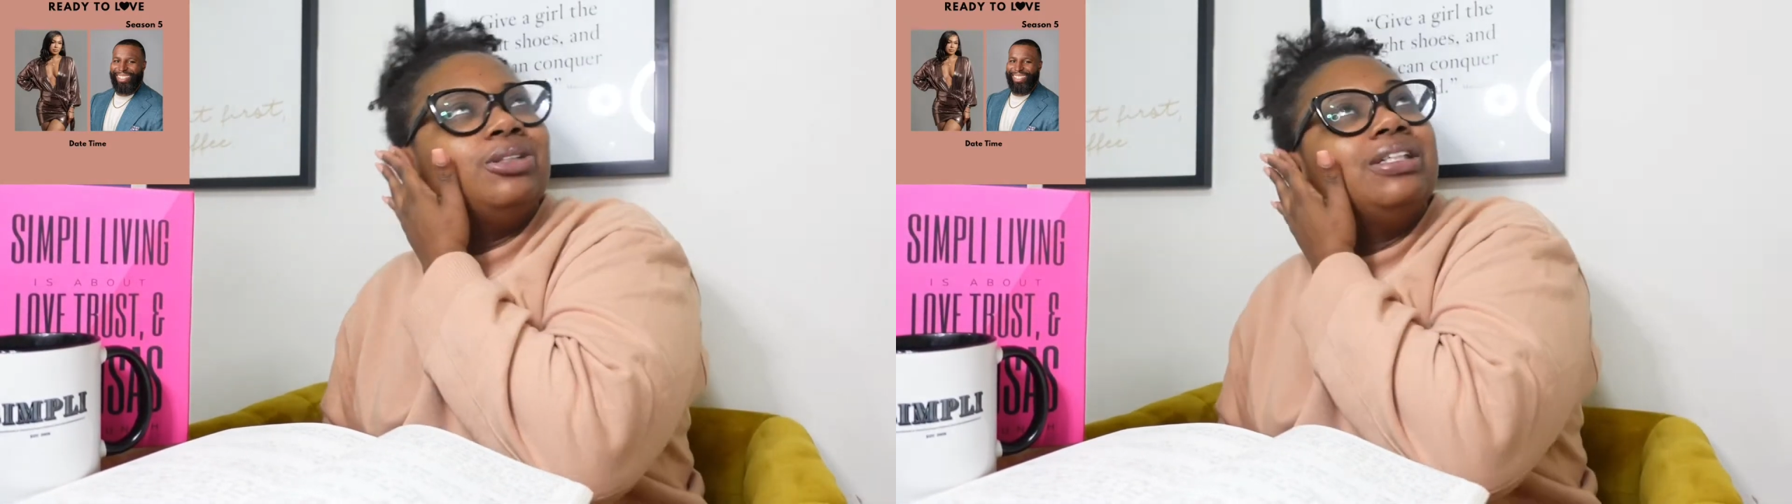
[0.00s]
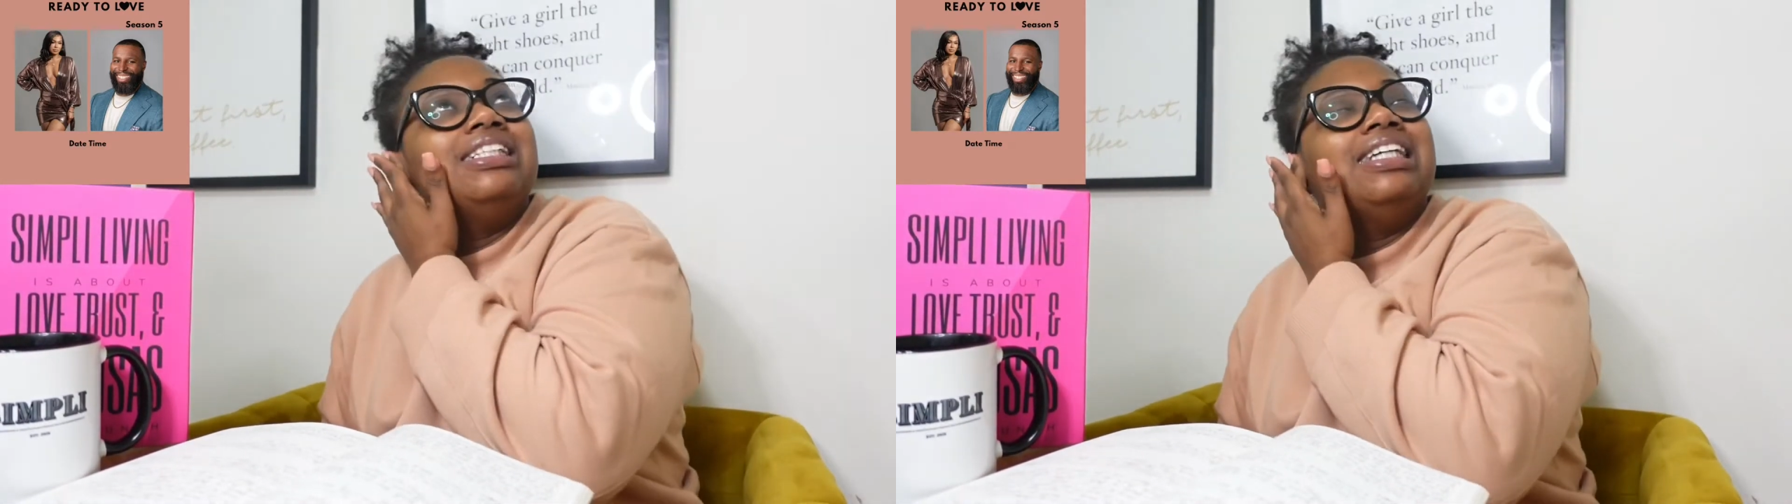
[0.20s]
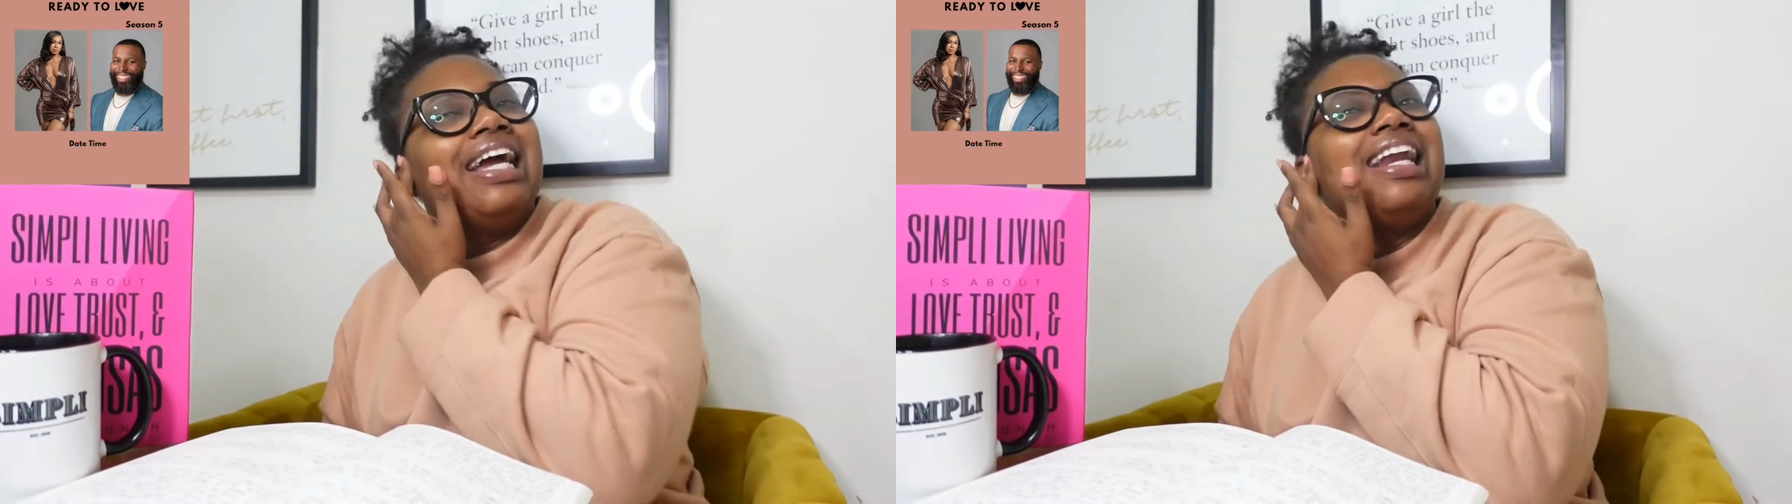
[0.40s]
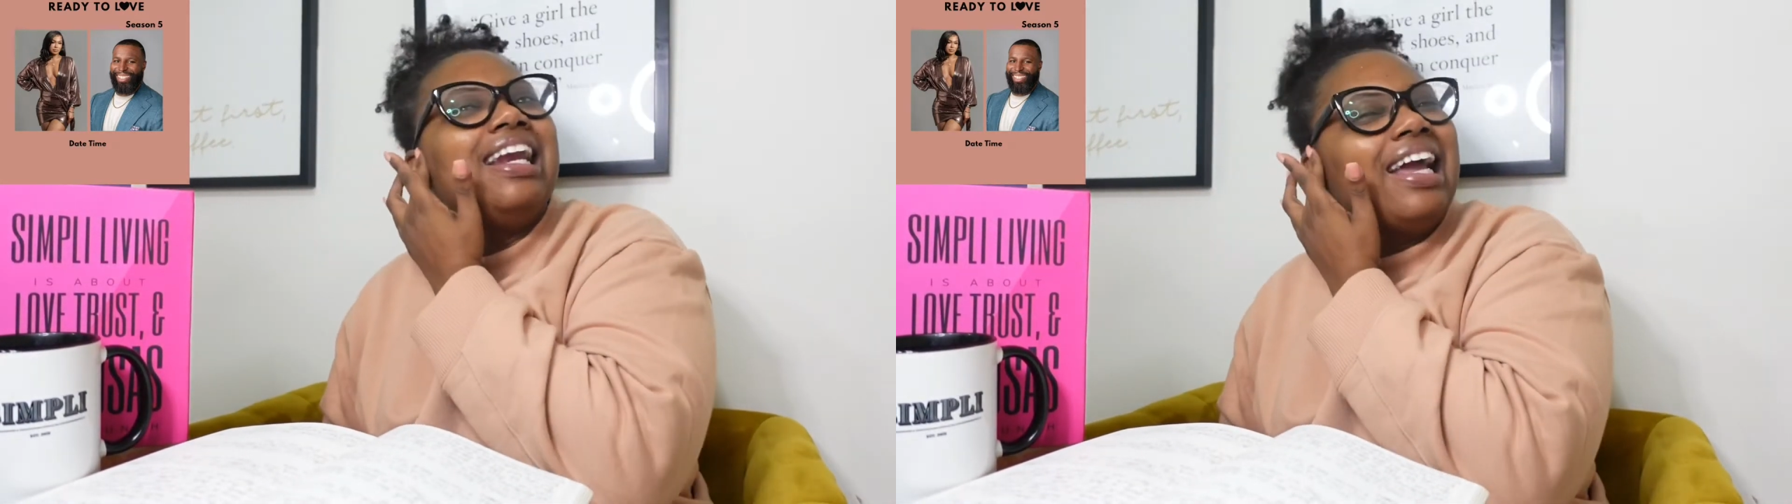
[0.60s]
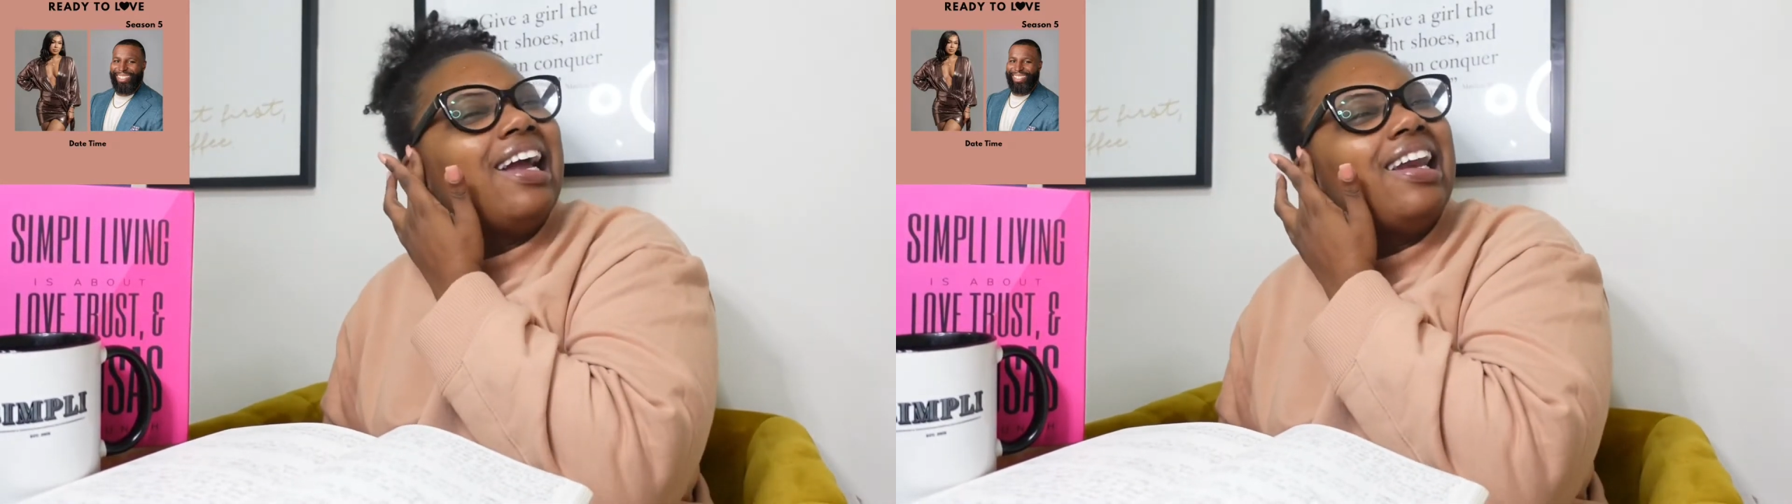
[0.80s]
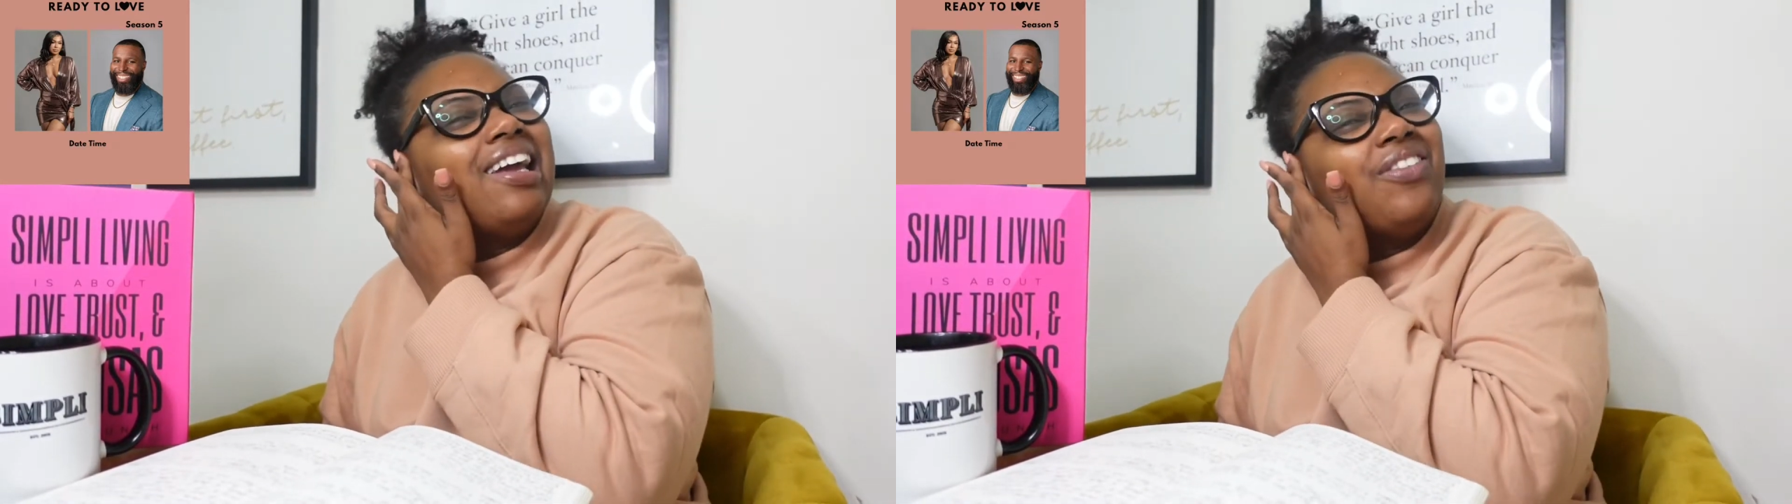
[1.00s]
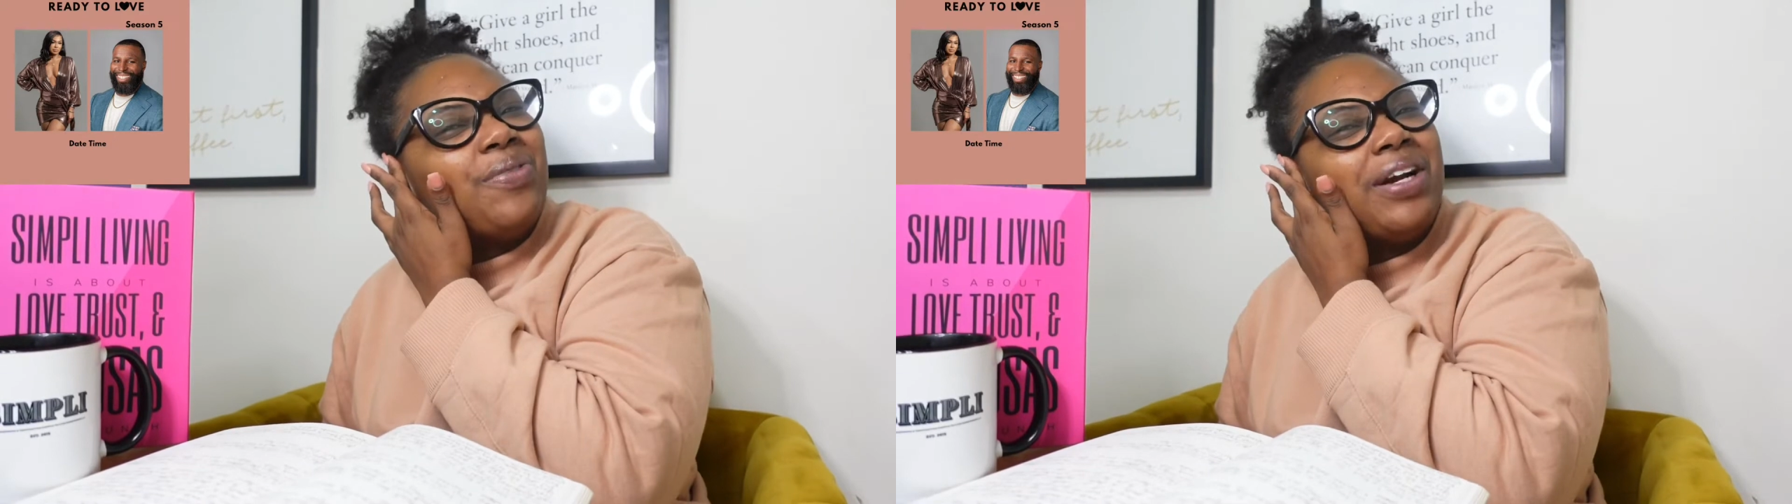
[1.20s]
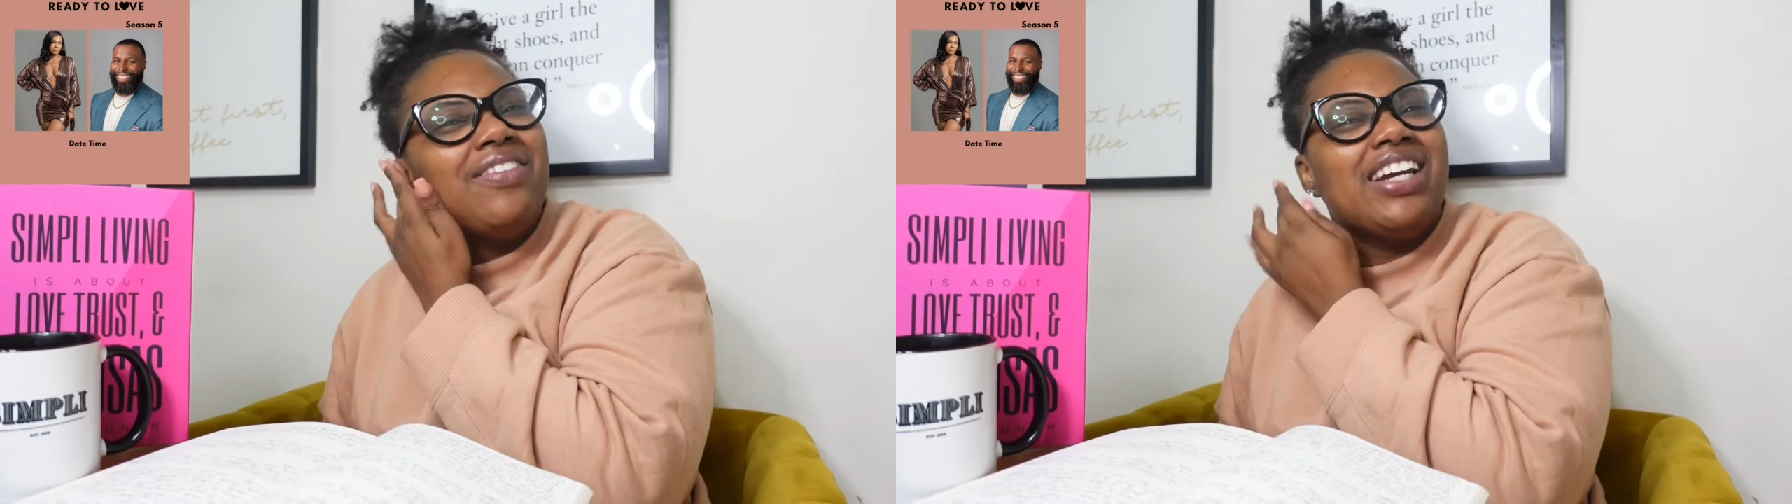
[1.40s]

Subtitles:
because it ain't negative or whatever.